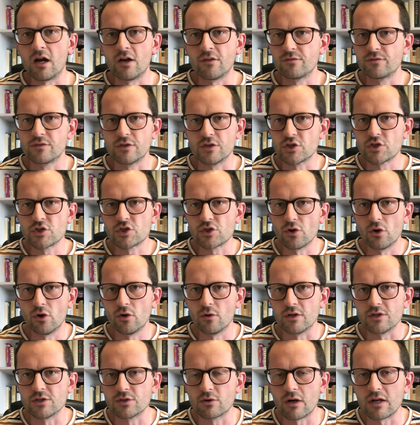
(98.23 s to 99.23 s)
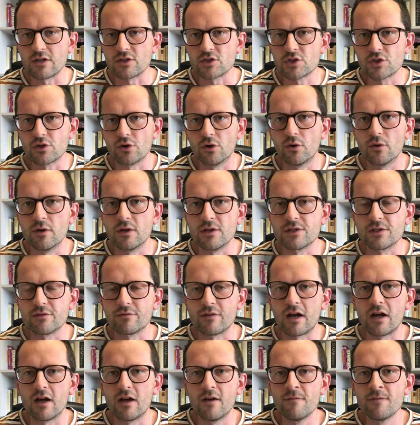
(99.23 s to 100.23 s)
the stories, great stories of
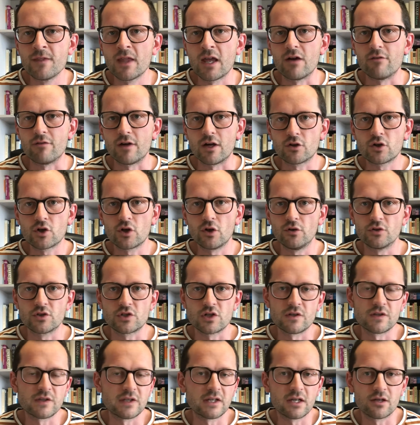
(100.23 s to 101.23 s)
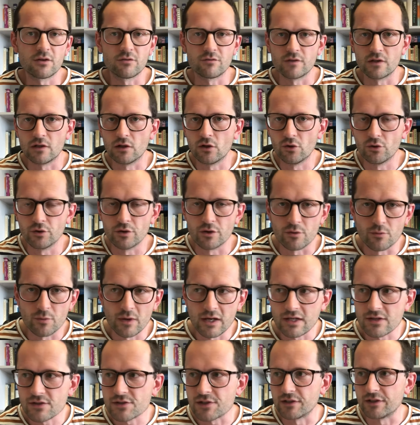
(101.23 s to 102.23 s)
our culture. Think of the Lord of the
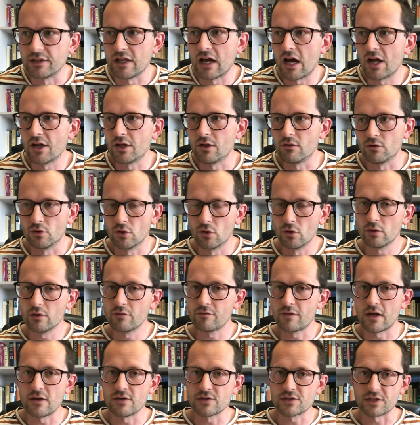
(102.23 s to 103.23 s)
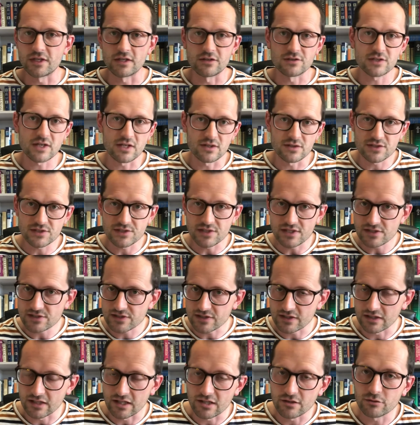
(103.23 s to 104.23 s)
Rings and Narnia and all of those things.
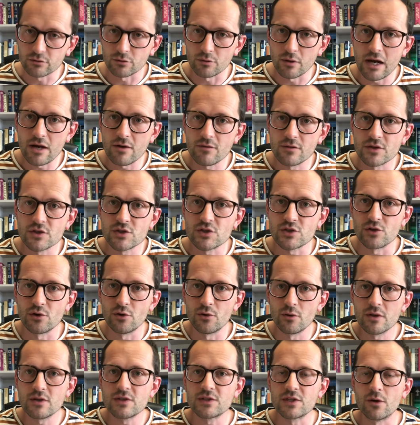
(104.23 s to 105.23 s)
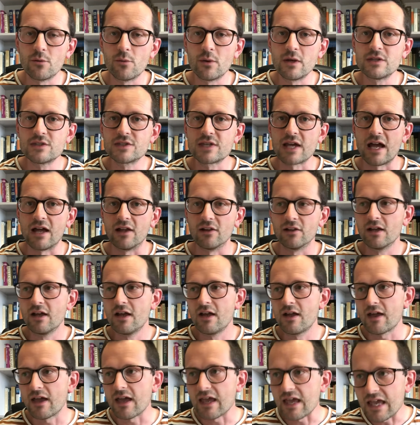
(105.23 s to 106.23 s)
Consistently throughout the stories that we tell,
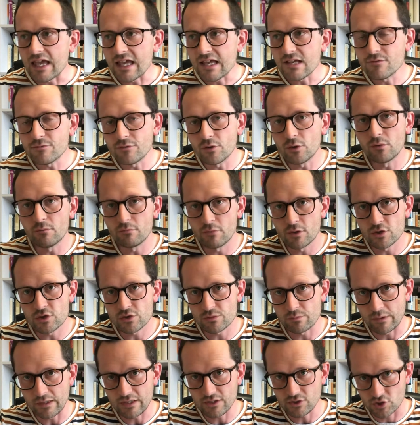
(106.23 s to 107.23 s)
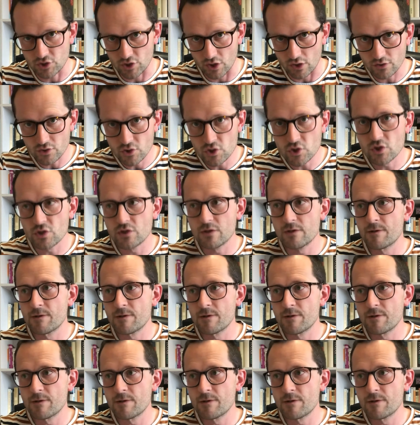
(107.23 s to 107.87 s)
evil must be judged,